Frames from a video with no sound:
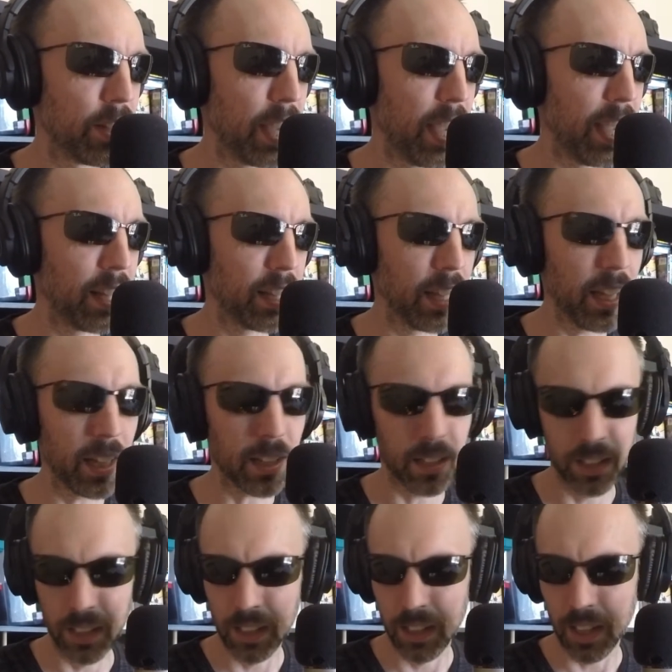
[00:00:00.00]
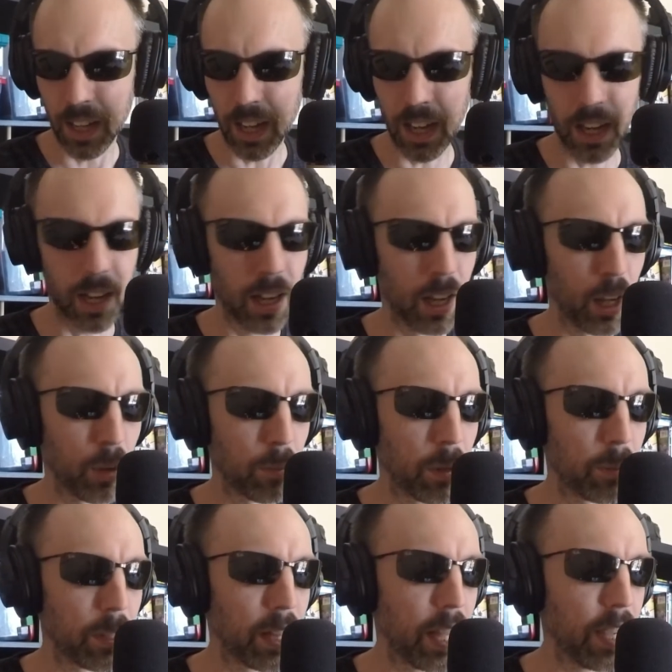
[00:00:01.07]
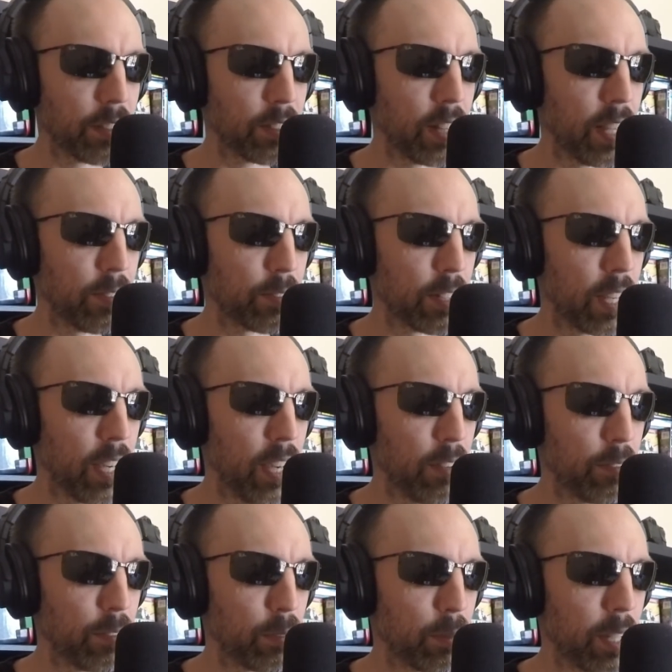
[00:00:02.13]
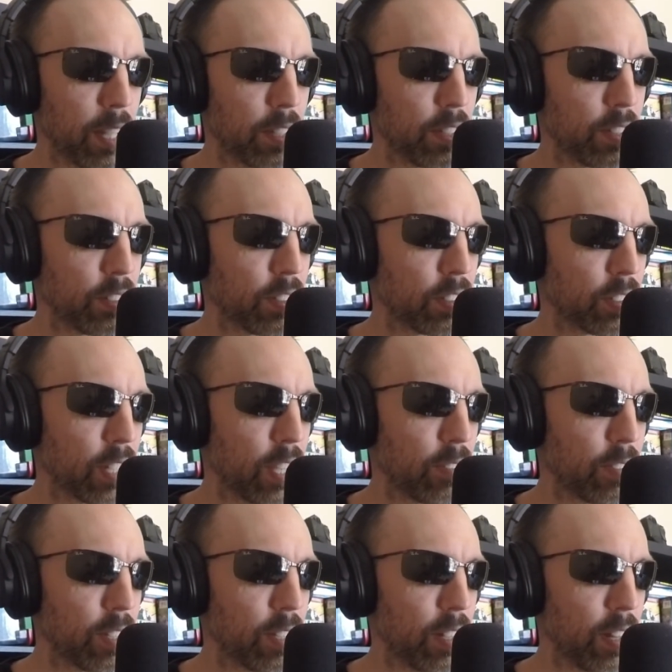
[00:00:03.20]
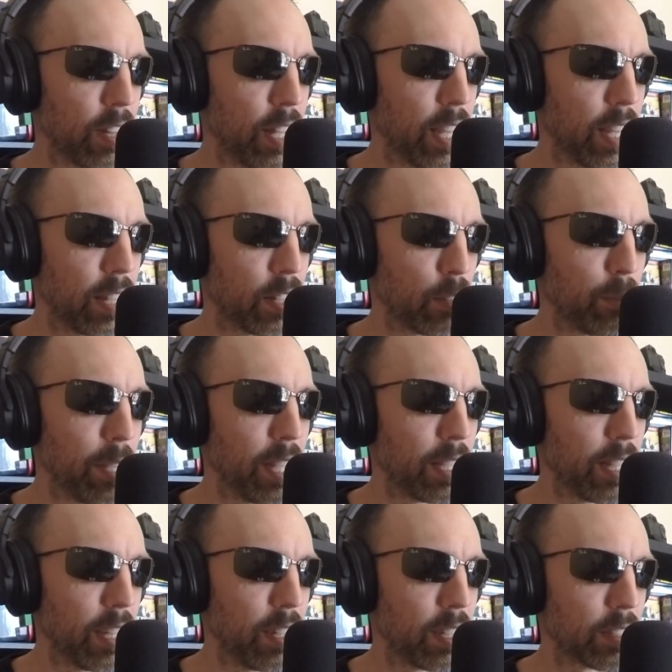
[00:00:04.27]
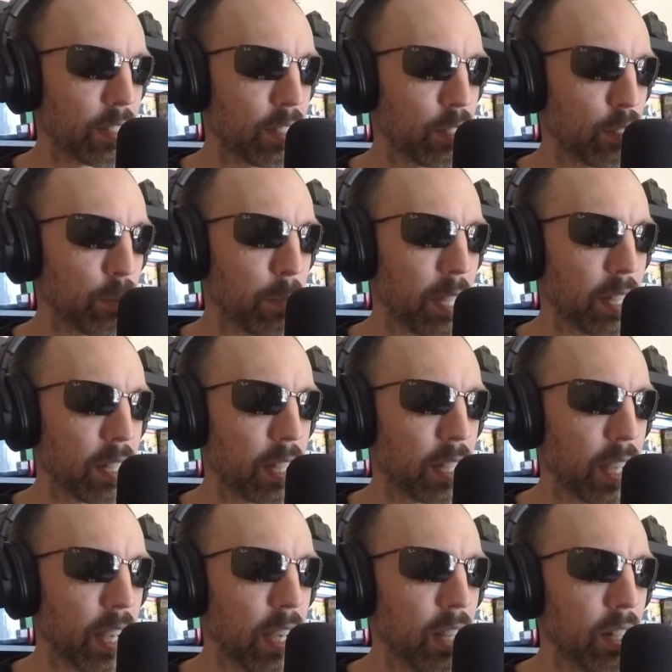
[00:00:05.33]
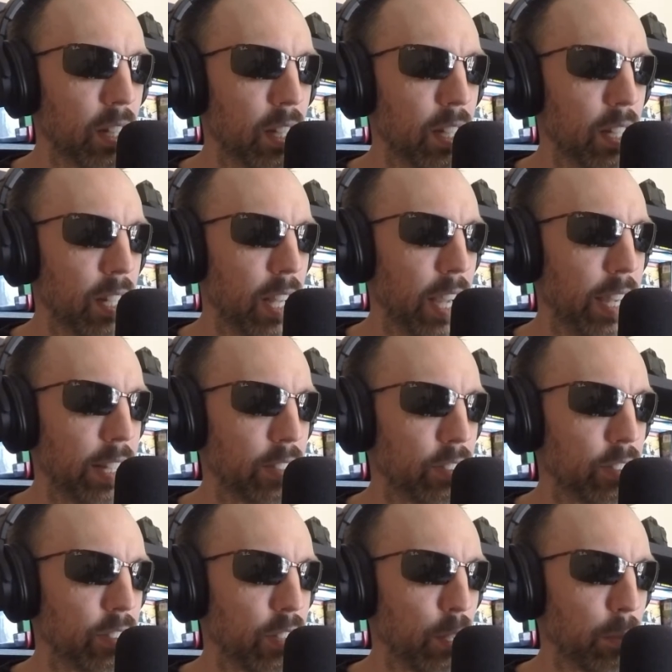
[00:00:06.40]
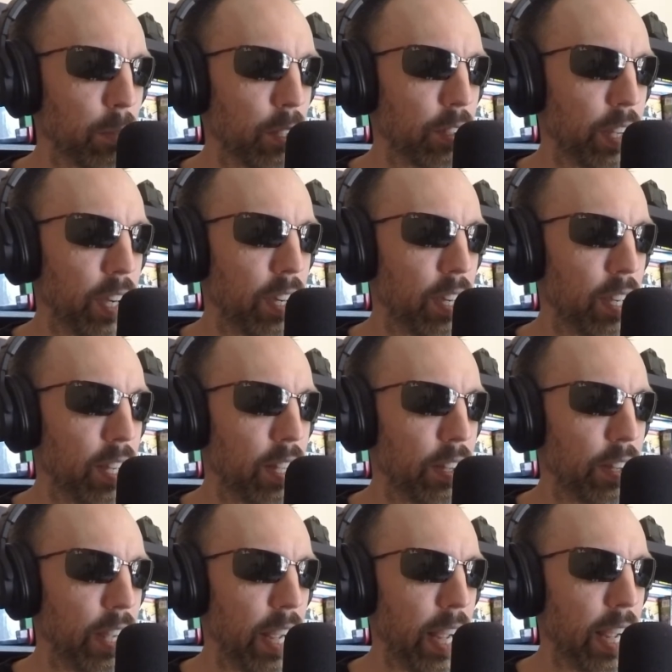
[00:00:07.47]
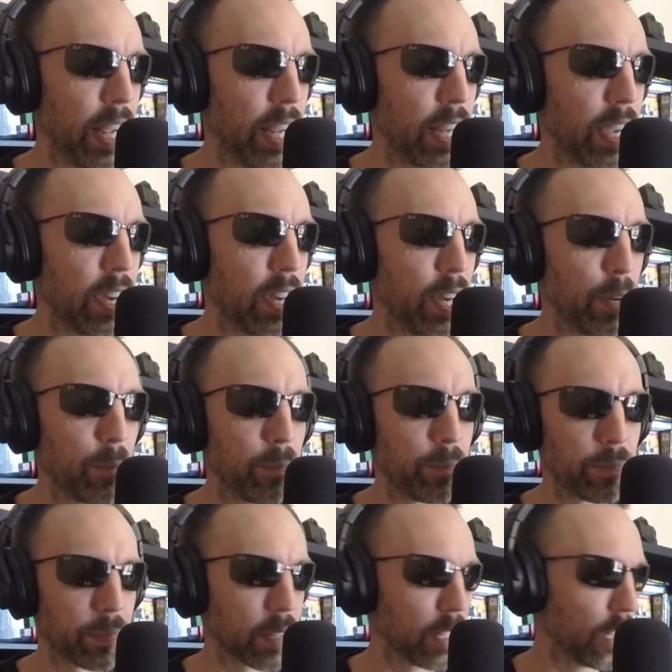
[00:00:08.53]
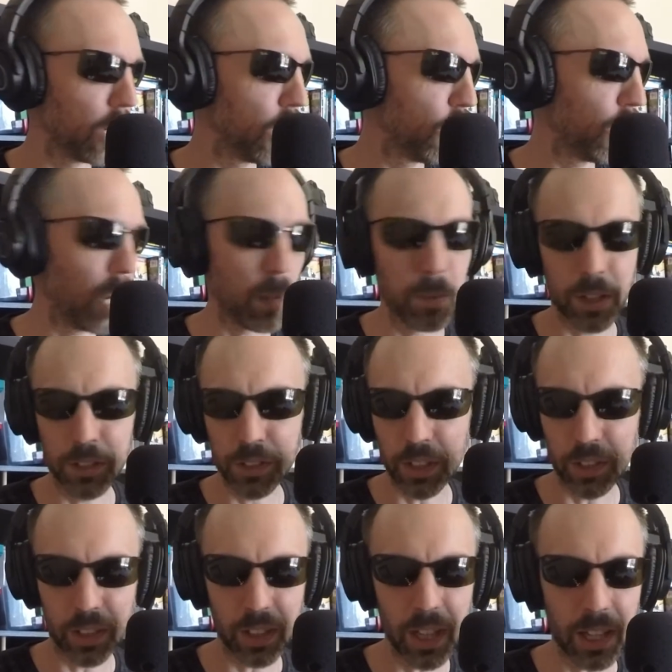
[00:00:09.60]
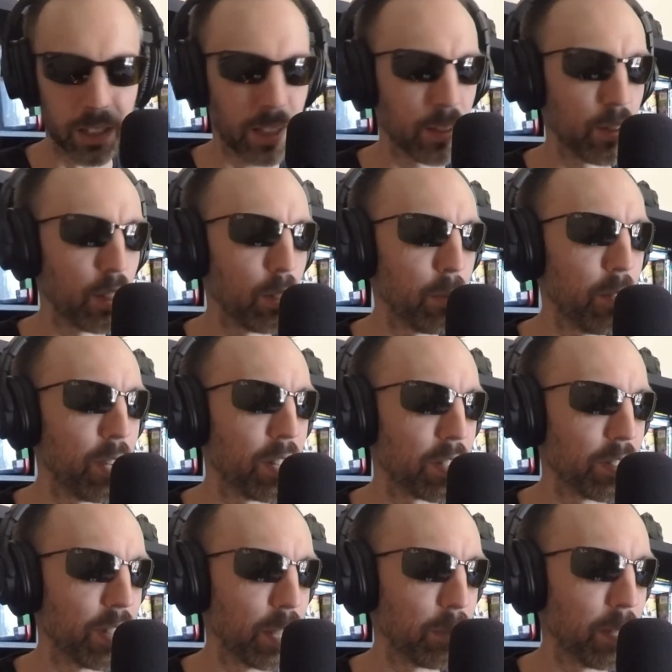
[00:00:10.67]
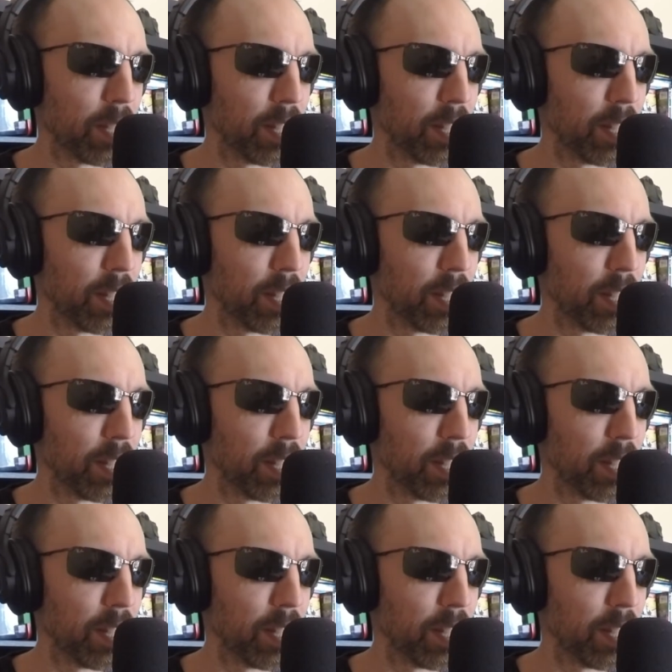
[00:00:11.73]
Dilate. When we last left off, we had just discovered that the main characters, Bailey and Kyle, had stumbled on a... you know what? I better start the clock. That's the whole point of this segment.